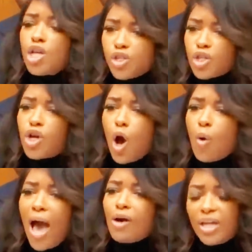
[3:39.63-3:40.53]
to
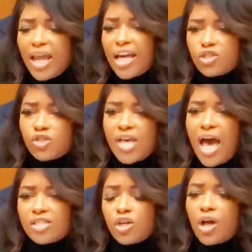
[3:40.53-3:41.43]
go out and
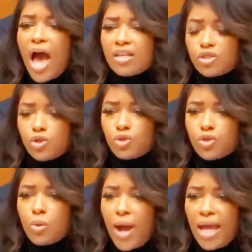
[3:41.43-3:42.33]
exercise their
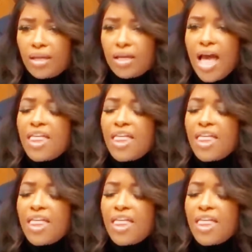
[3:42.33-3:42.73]
constitutional right.